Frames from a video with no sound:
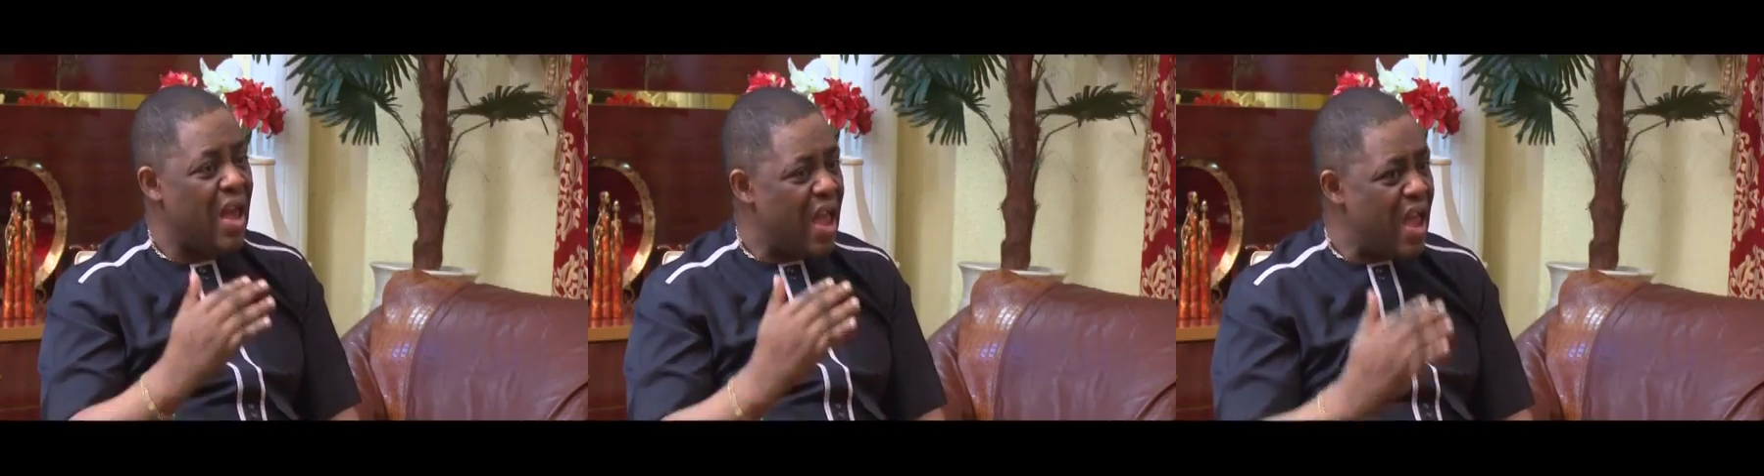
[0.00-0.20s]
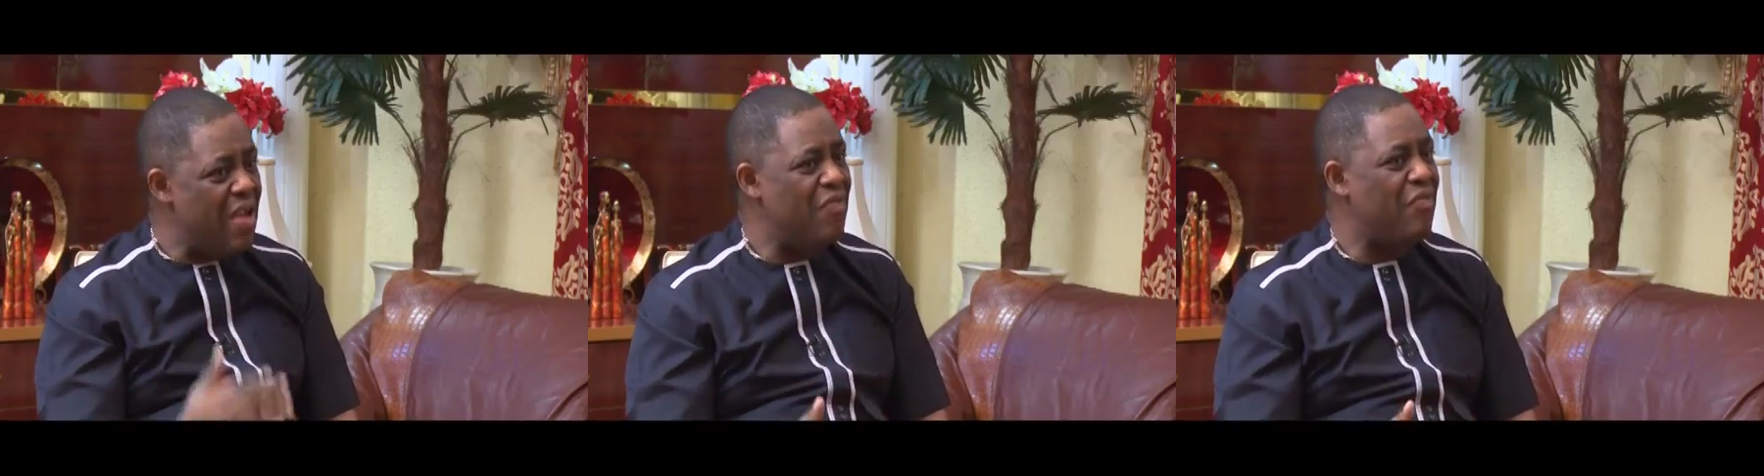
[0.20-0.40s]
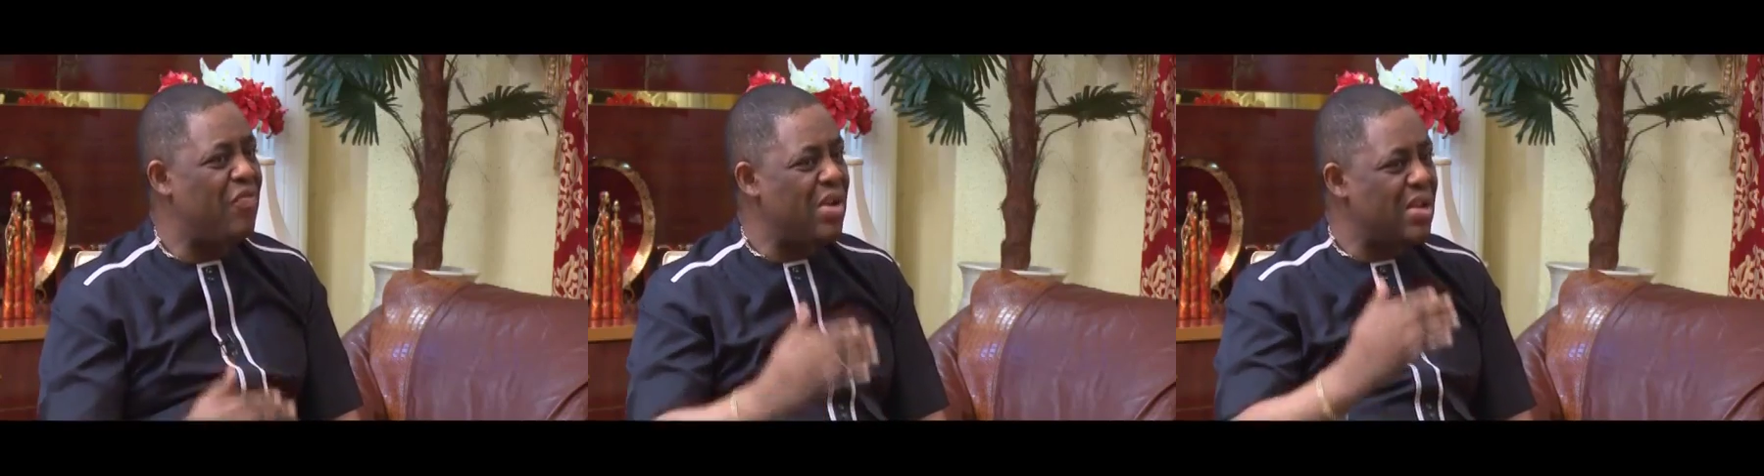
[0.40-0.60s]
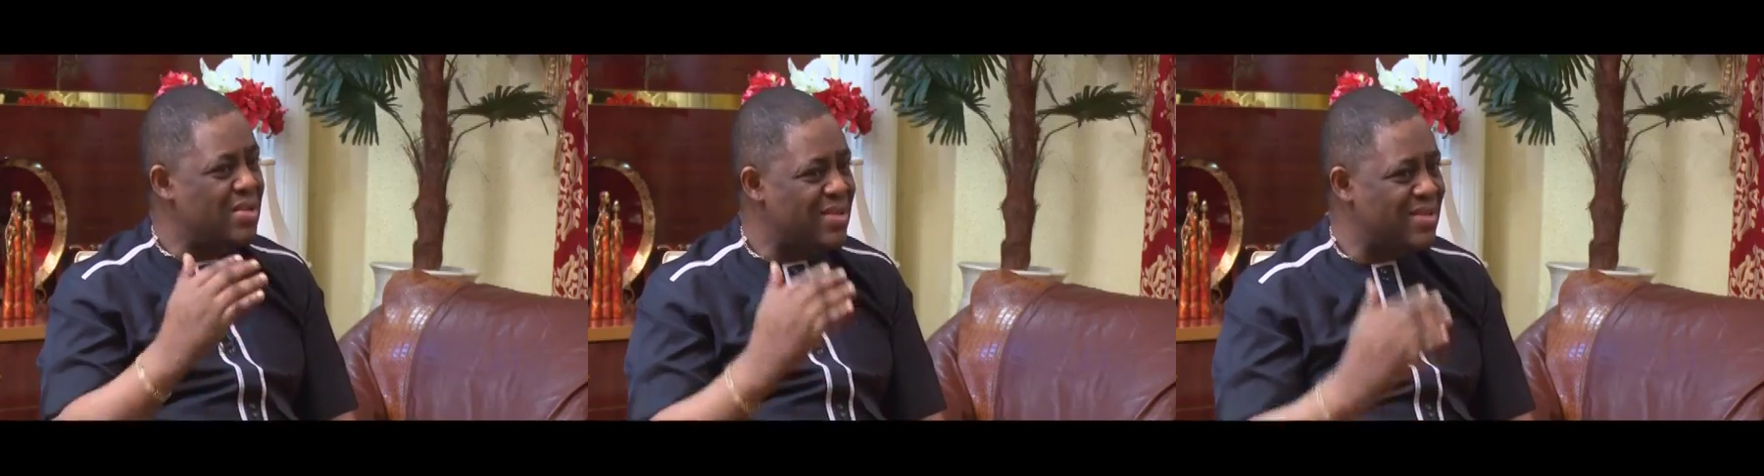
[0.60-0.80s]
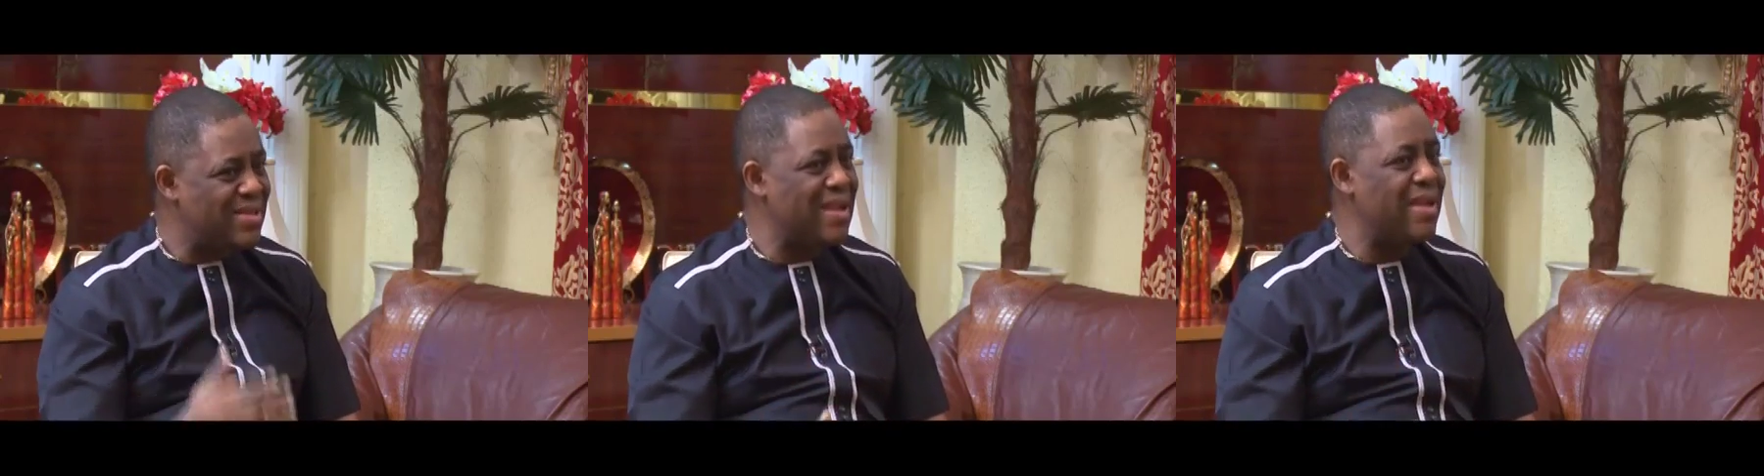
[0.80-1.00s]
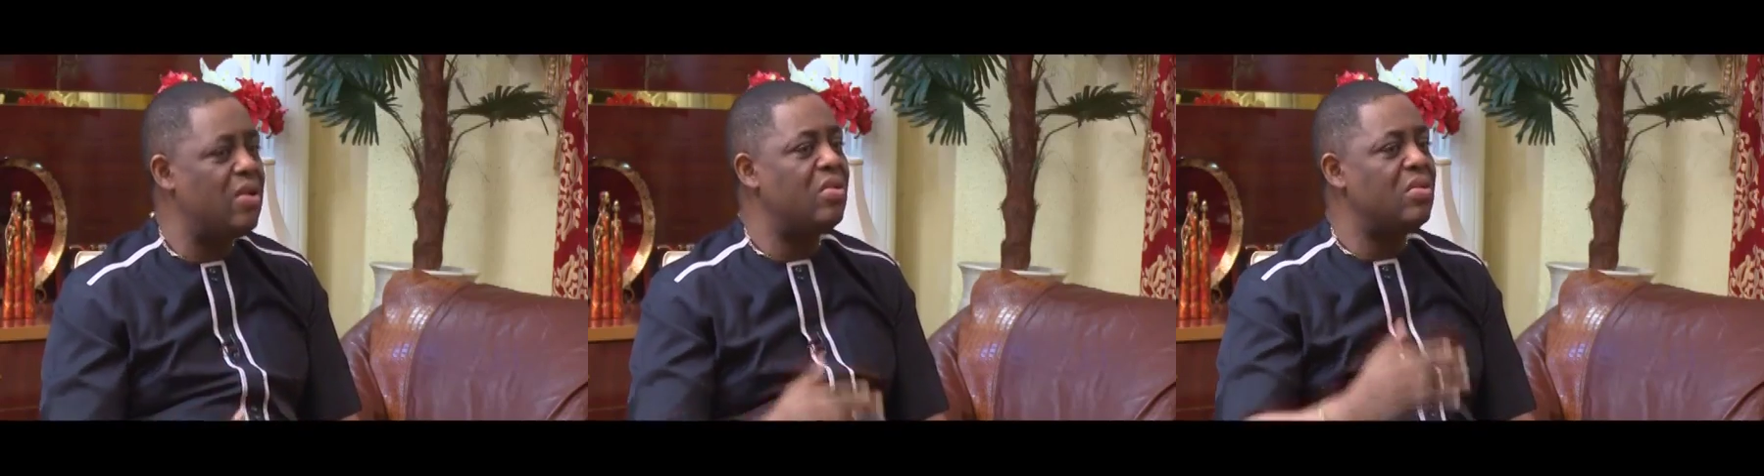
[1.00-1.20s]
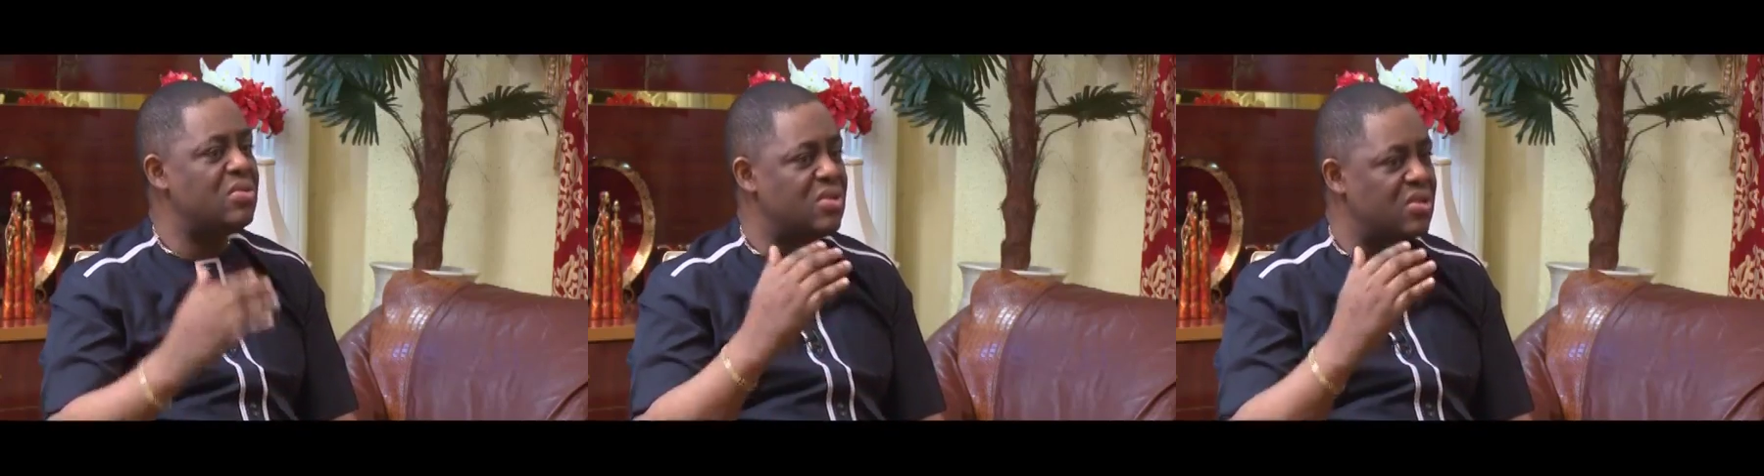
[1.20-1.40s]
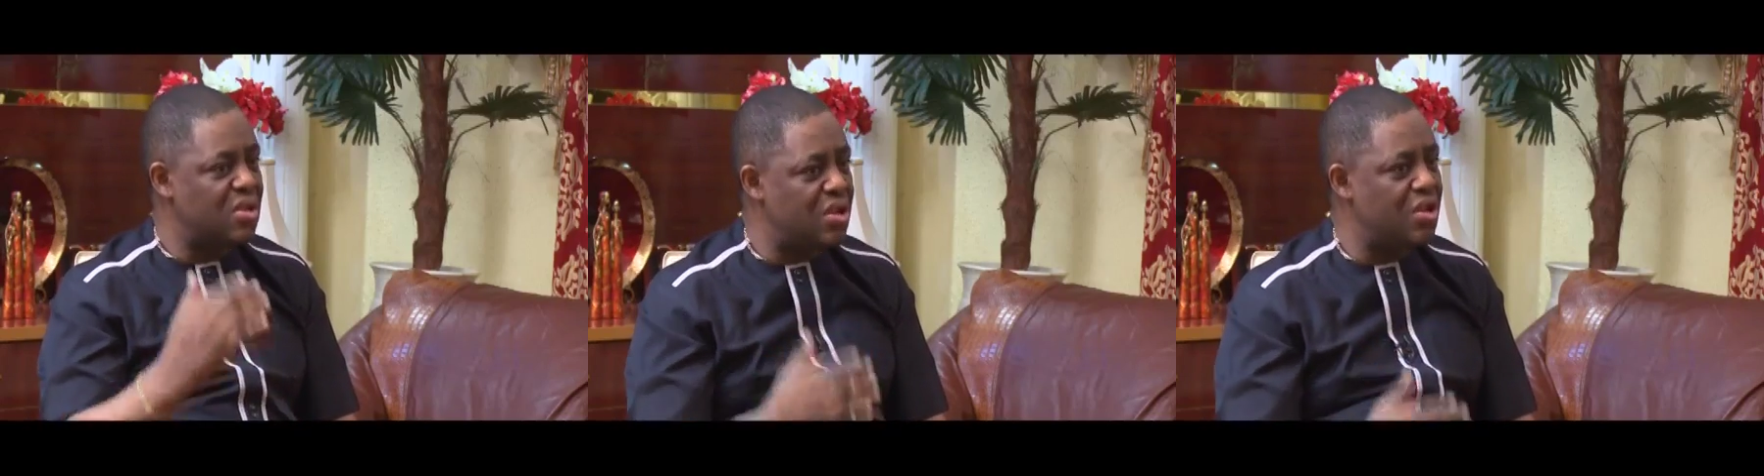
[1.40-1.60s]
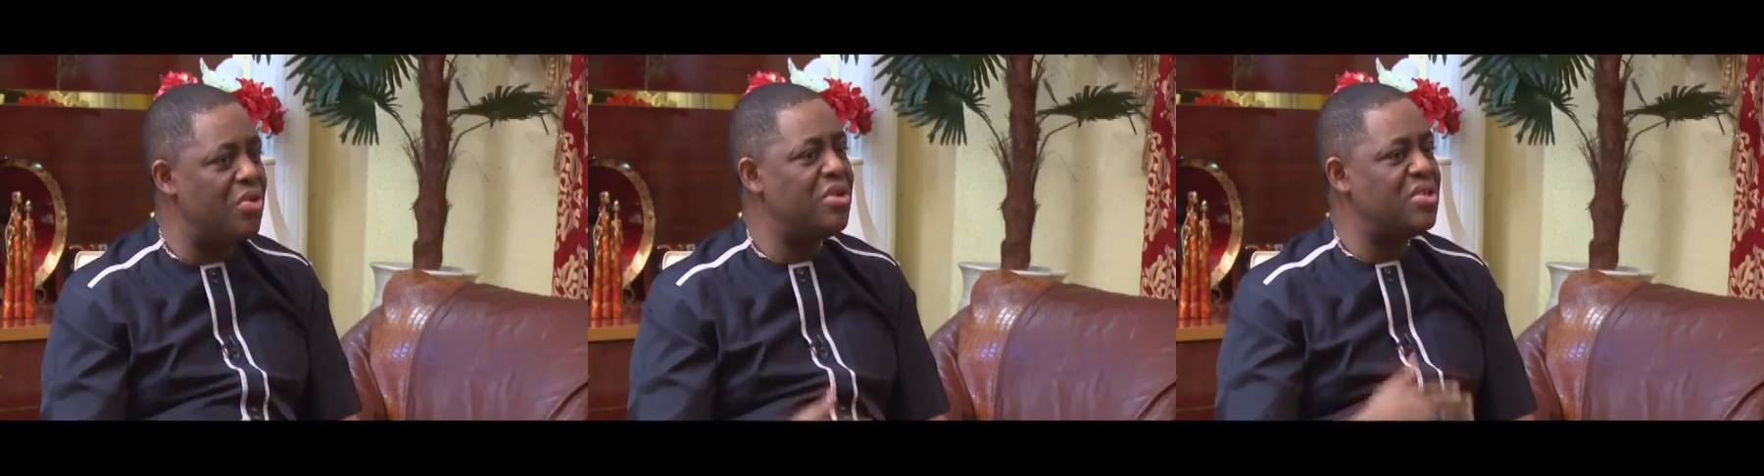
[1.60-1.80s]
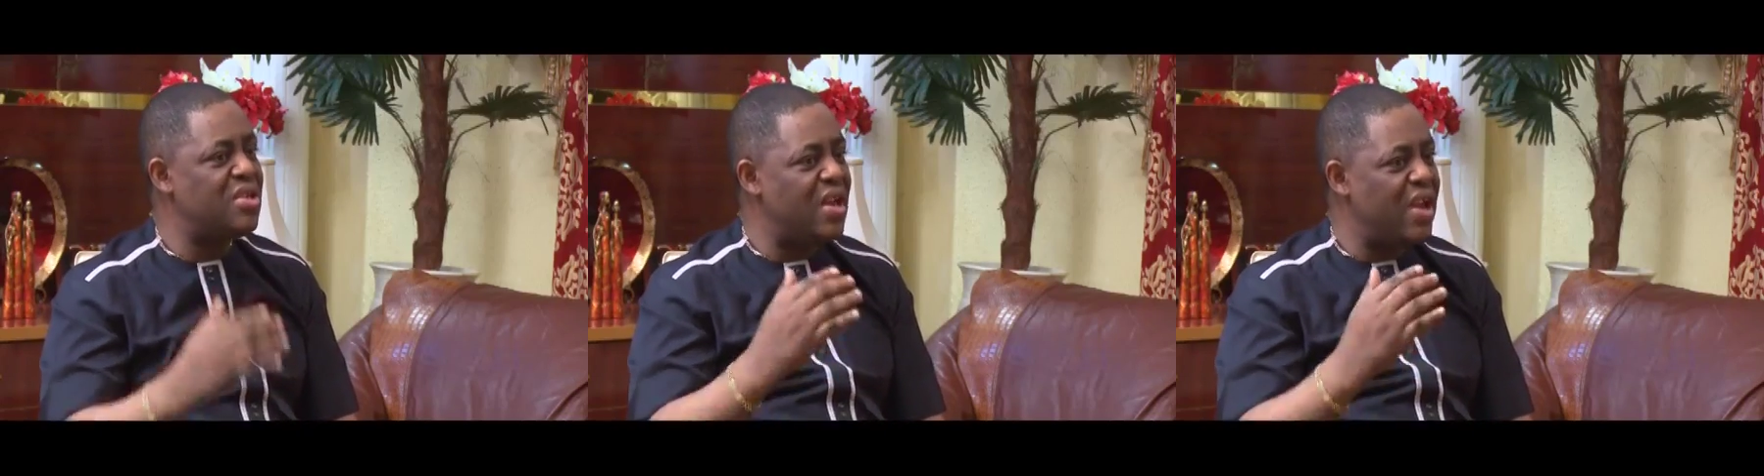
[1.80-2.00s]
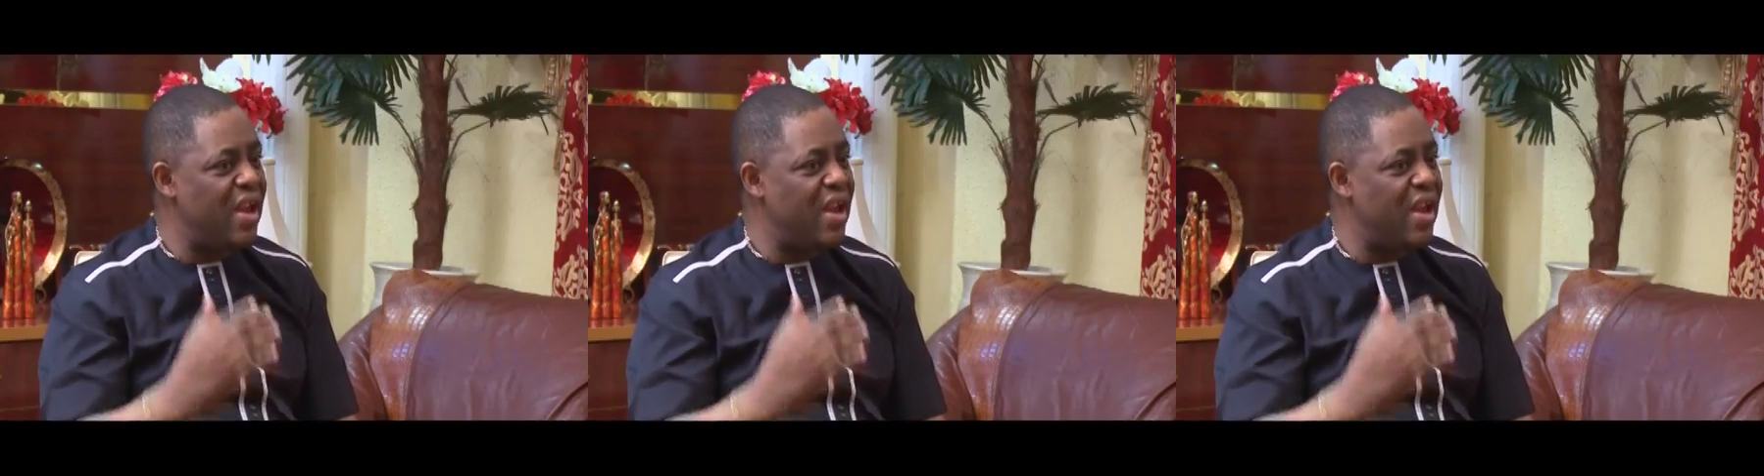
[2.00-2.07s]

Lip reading: every single security